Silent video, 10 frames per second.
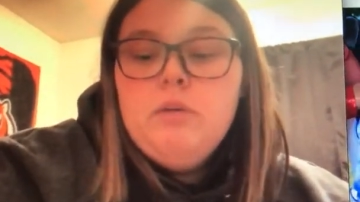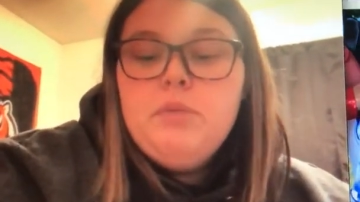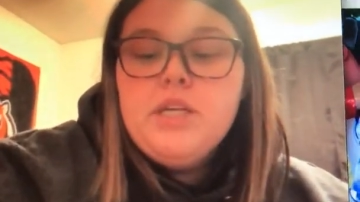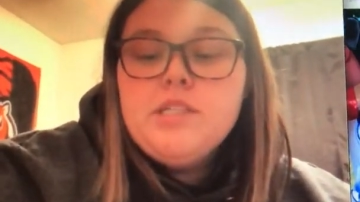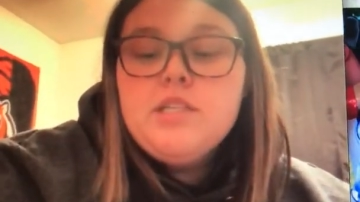
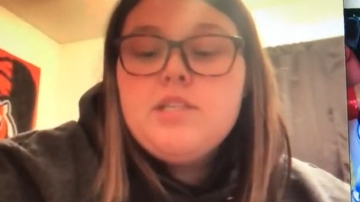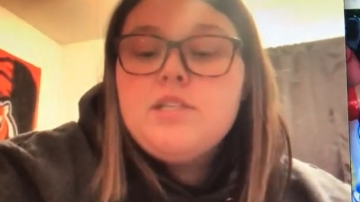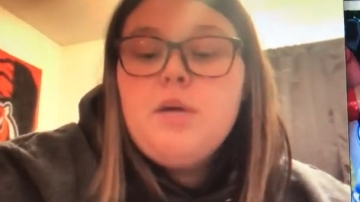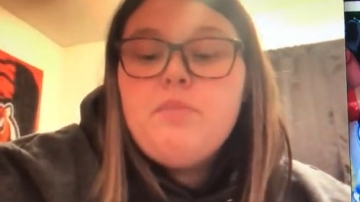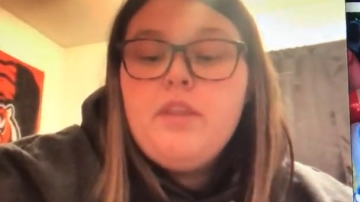Because this is
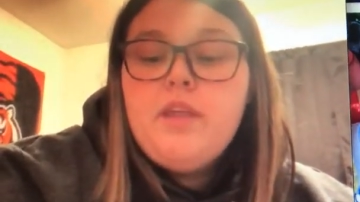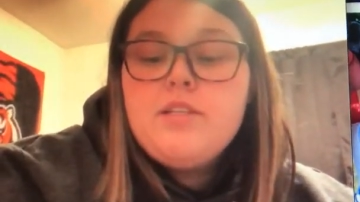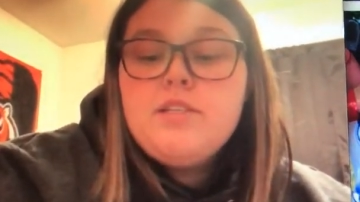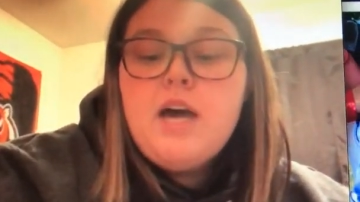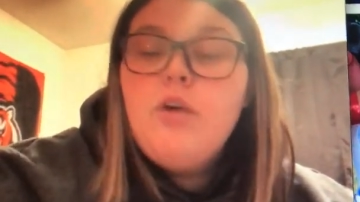something
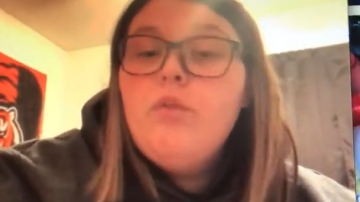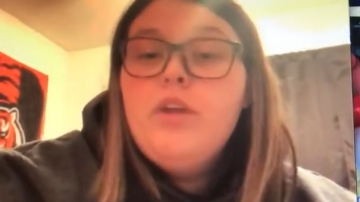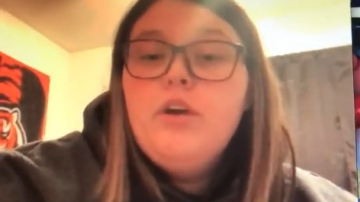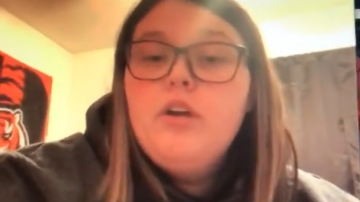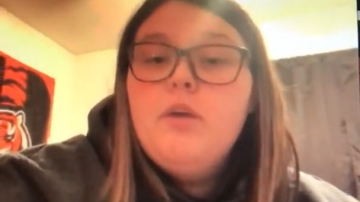that's not only
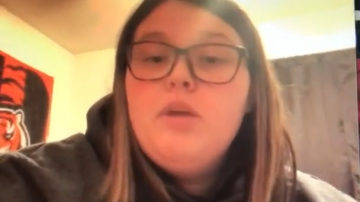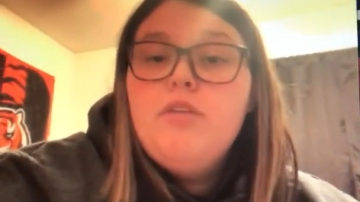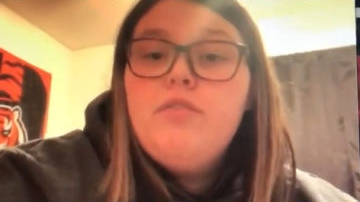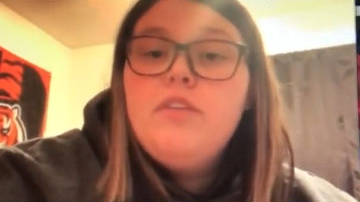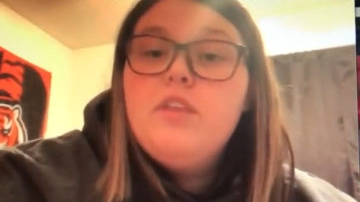going to
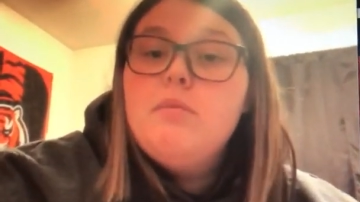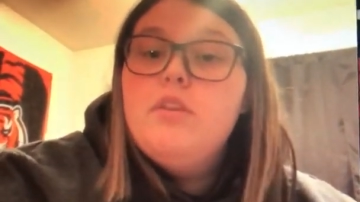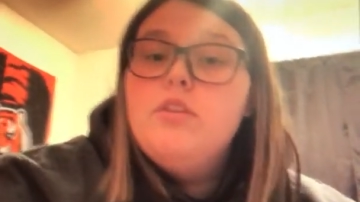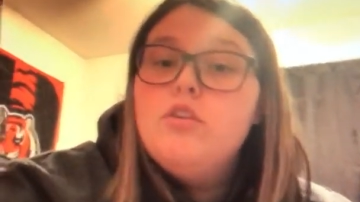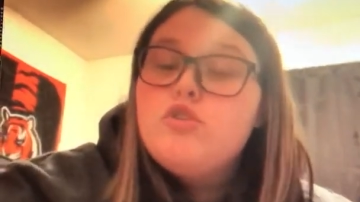benefit them
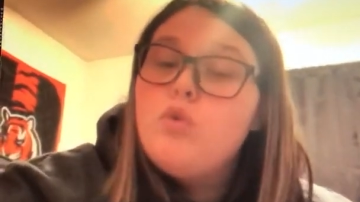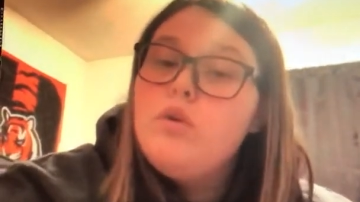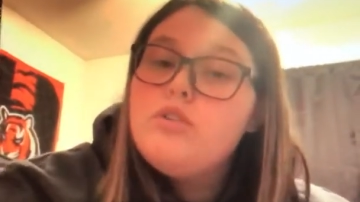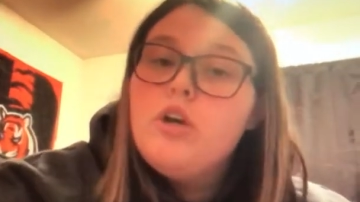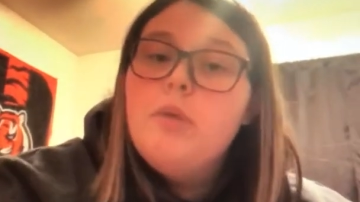in the
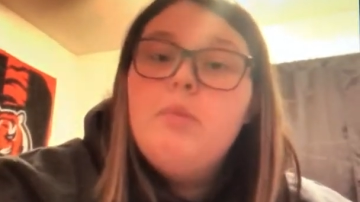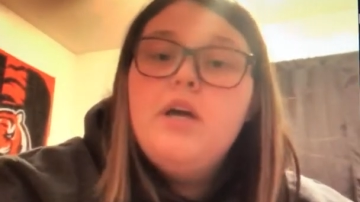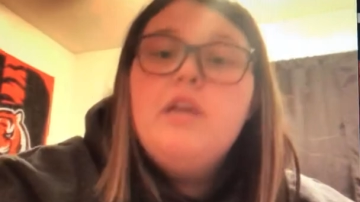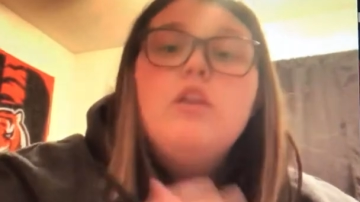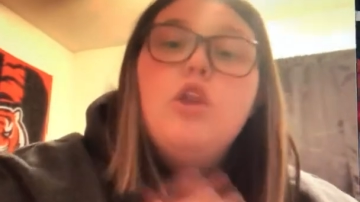short term, but
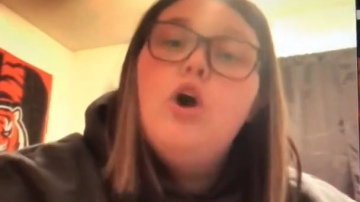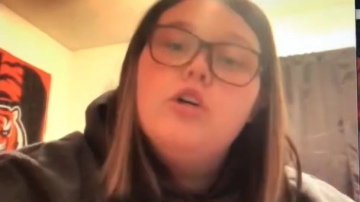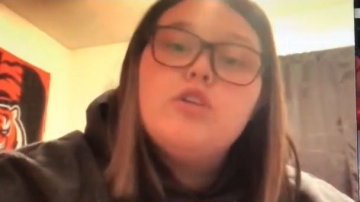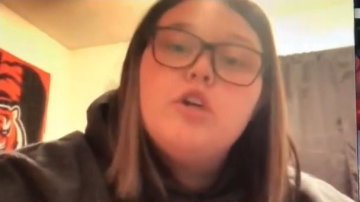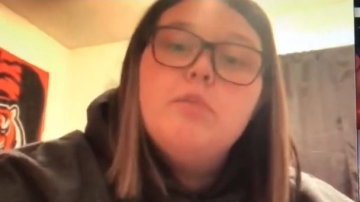in the long
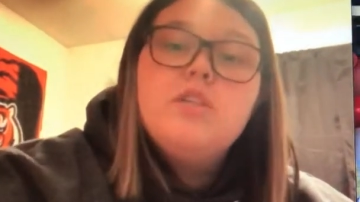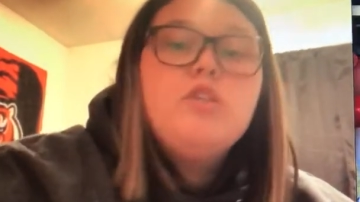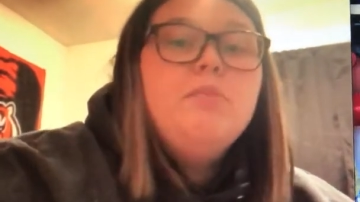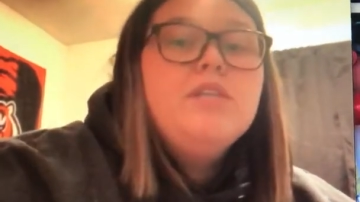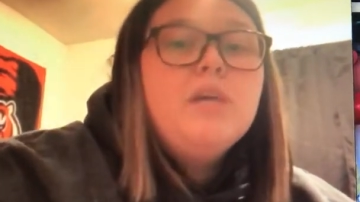term, this
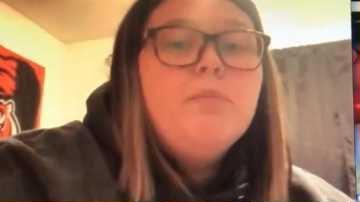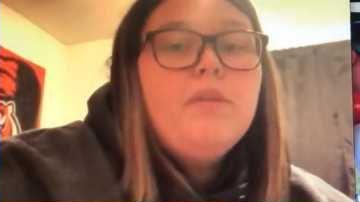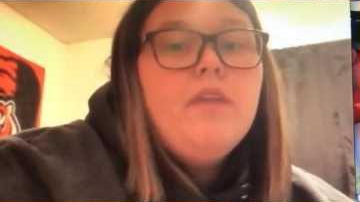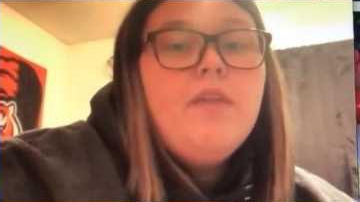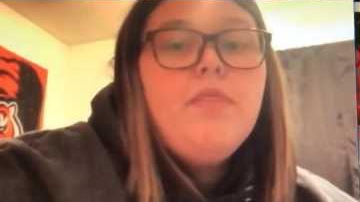could be
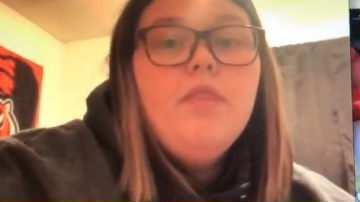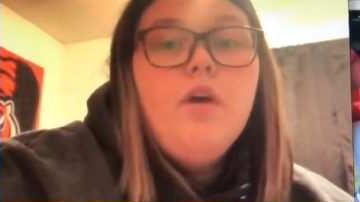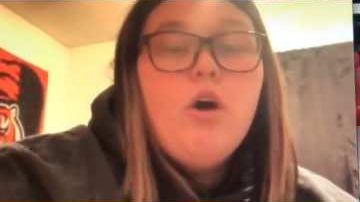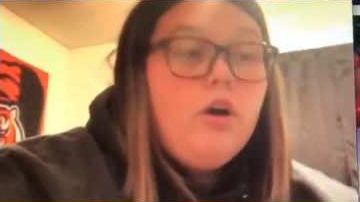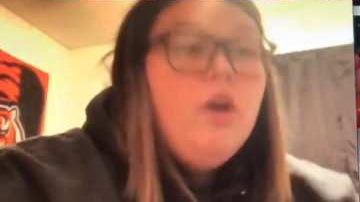something that
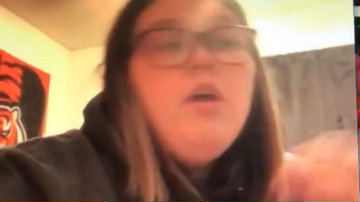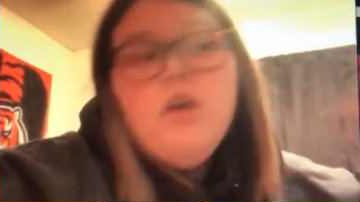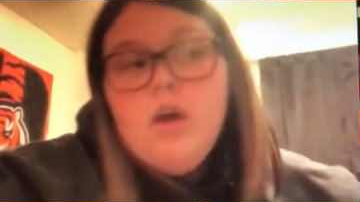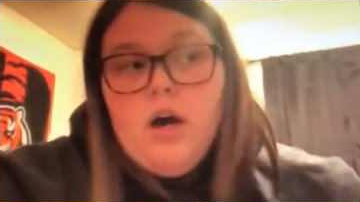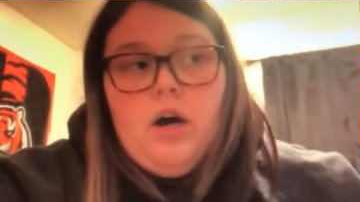our
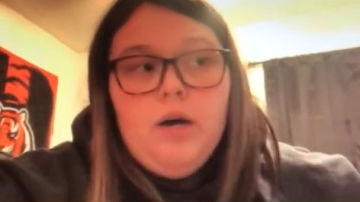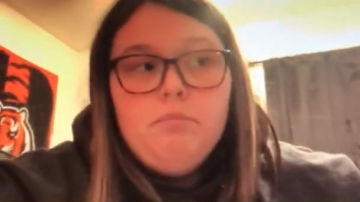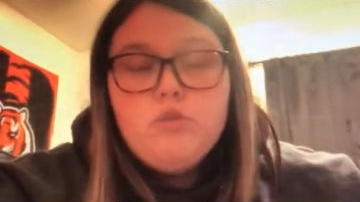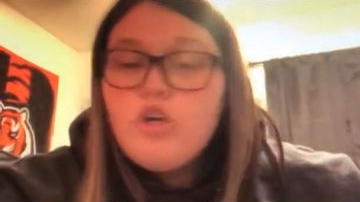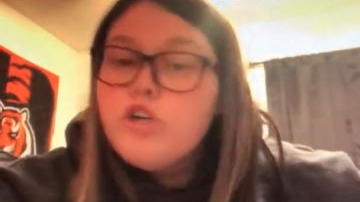
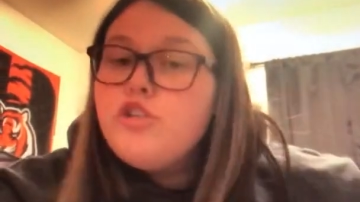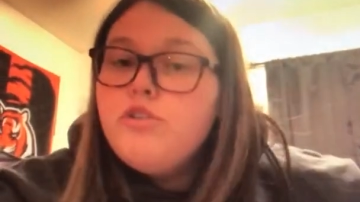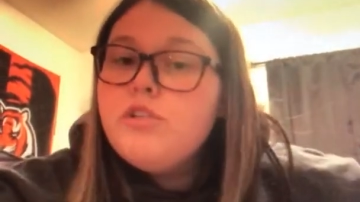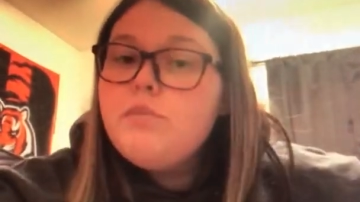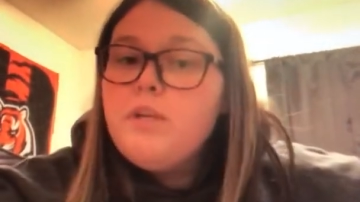church
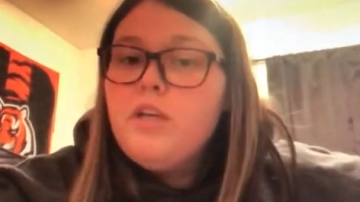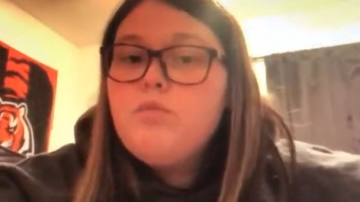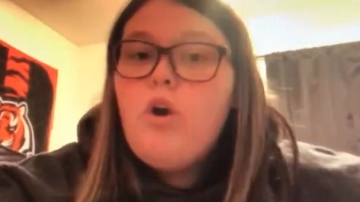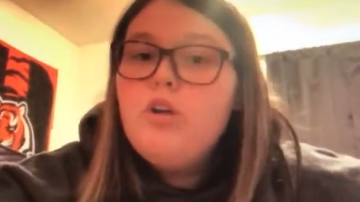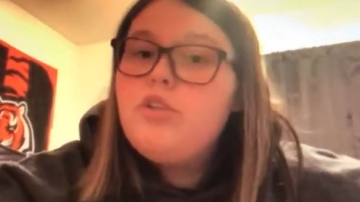uses because
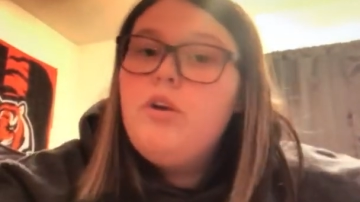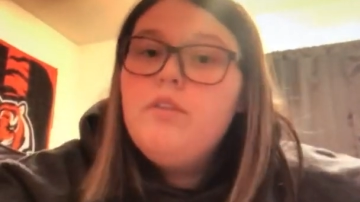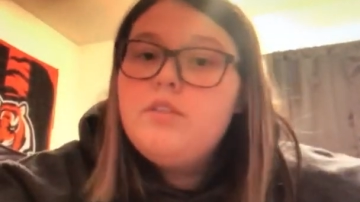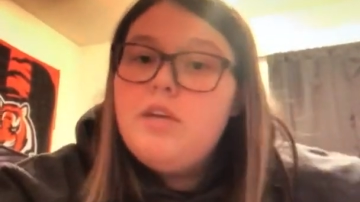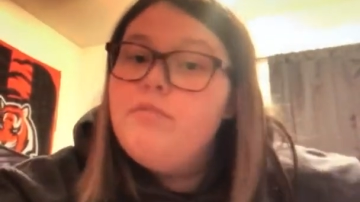we're also on the
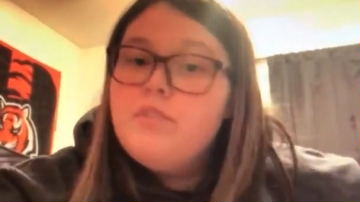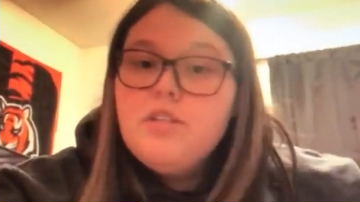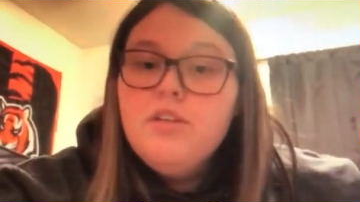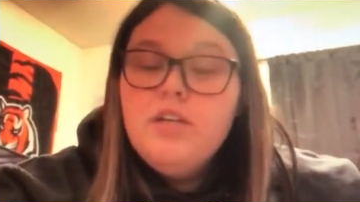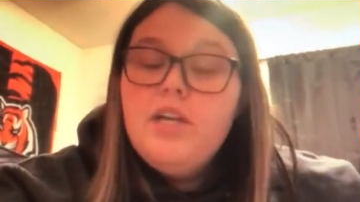same
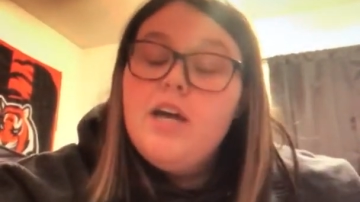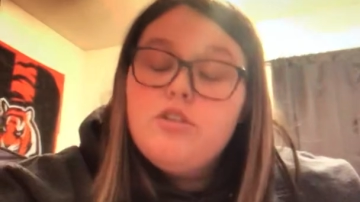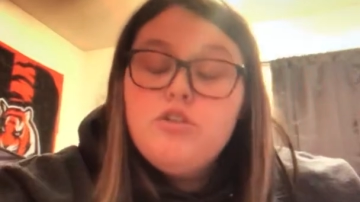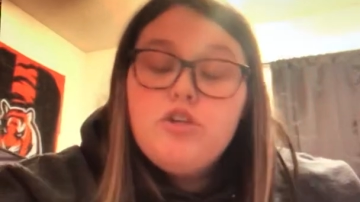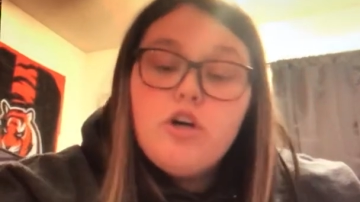facility as
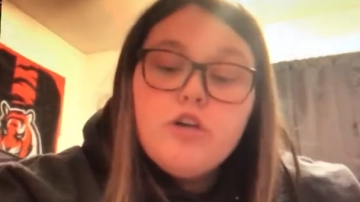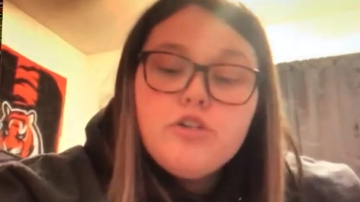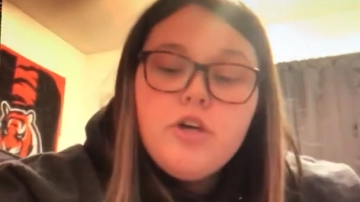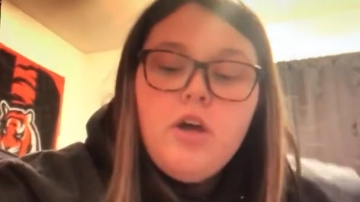a church.